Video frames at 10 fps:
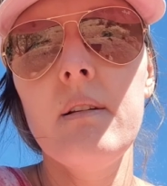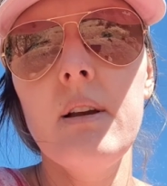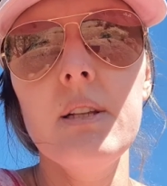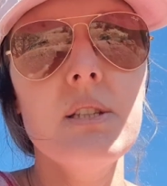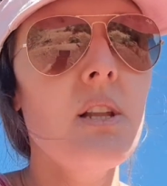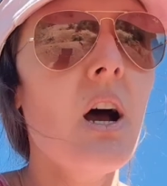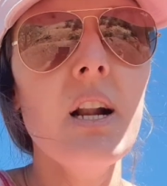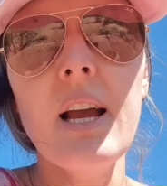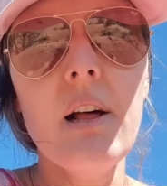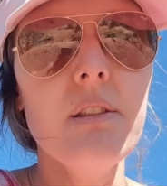It's not
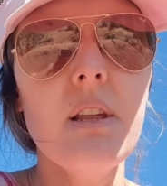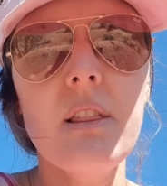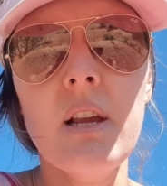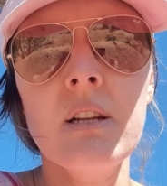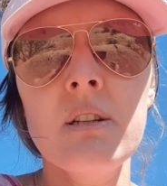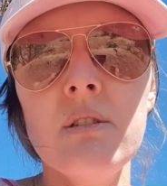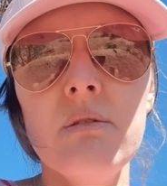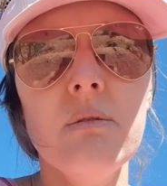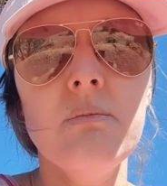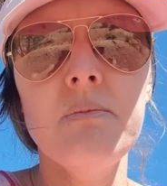a healthy thing to
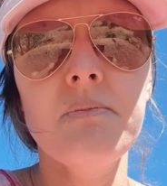do.